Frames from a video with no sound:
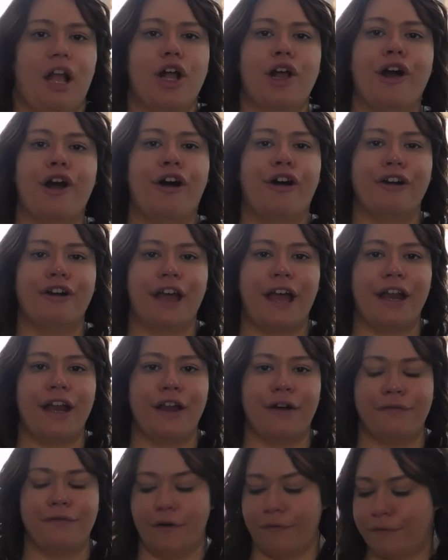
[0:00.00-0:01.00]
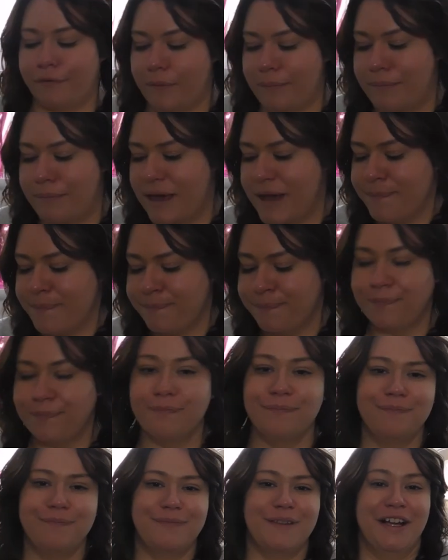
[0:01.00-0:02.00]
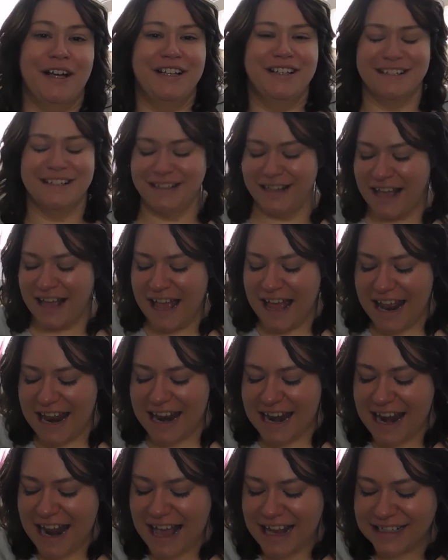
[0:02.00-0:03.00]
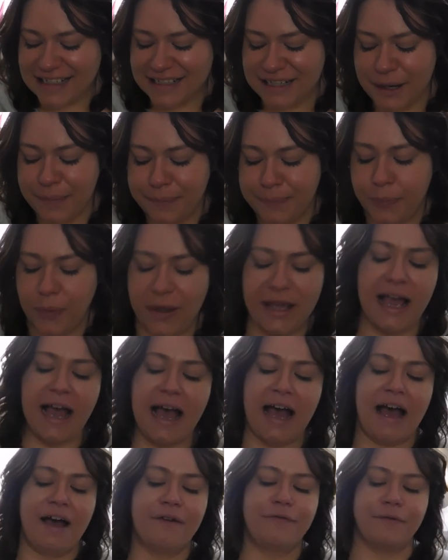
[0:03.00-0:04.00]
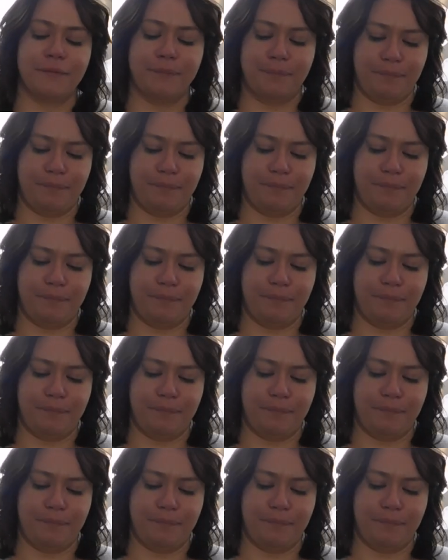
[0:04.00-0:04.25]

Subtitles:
can't get enough of them, me. Next up we have